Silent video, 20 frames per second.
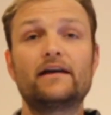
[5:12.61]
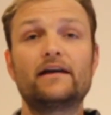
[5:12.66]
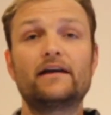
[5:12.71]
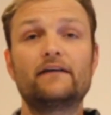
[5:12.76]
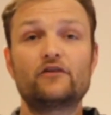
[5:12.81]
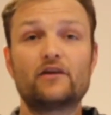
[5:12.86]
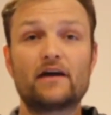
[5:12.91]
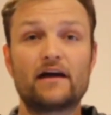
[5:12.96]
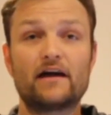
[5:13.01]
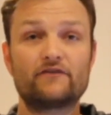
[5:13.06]
if
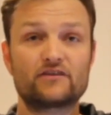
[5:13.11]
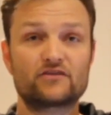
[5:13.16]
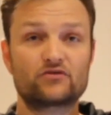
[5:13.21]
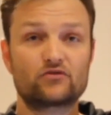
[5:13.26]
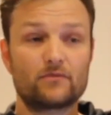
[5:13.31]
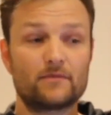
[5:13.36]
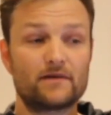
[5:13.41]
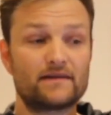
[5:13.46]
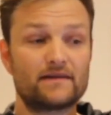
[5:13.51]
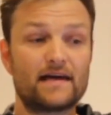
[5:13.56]
you have a
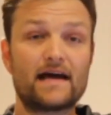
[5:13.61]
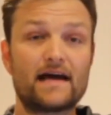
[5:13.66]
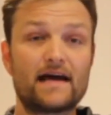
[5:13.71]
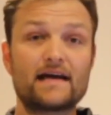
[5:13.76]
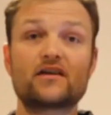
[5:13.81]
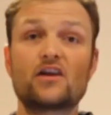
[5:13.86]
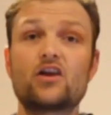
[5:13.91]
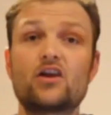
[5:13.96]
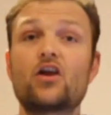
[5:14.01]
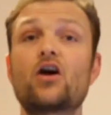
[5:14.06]
swimmer that has
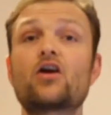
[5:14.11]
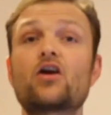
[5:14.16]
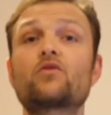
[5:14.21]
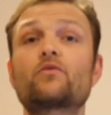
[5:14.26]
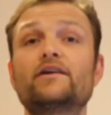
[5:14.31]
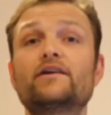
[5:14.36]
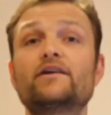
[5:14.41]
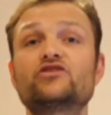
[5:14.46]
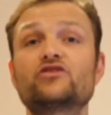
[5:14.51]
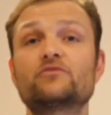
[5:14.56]
a long
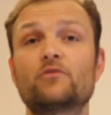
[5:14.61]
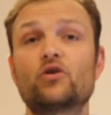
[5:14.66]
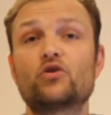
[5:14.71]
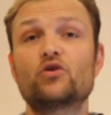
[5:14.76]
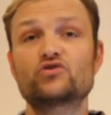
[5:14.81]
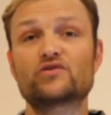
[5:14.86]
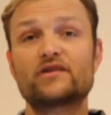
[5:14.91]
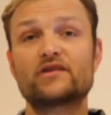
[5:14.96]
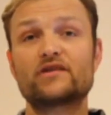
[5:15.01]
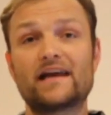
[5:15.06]
range of
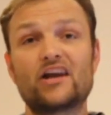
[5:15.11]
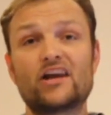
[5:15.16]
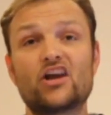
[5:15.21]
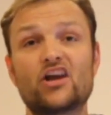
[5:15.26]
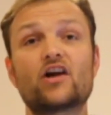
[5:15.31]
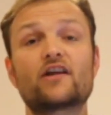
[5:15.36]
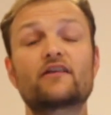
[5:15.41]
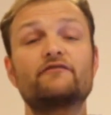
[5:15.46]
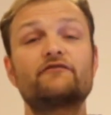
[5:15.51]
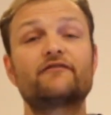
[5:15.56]
motion and a
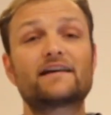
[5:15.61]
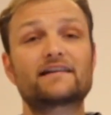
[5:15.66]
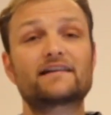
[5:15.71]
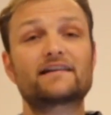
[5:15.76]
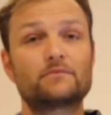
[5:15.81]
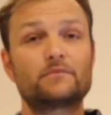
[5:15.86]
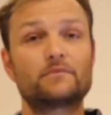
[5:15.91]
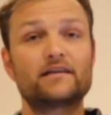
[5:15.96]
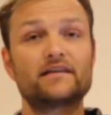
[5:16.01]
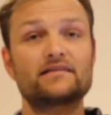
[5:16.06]
lot of
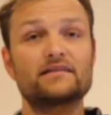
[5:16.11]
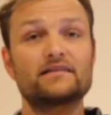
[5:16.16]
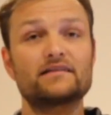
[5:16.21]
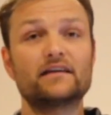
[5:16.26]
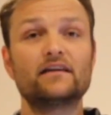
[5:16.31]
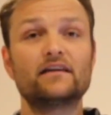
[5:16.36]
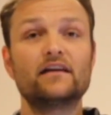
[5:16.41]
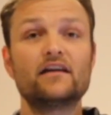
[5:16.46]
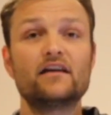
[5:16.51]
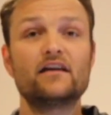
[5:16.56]
flexibility,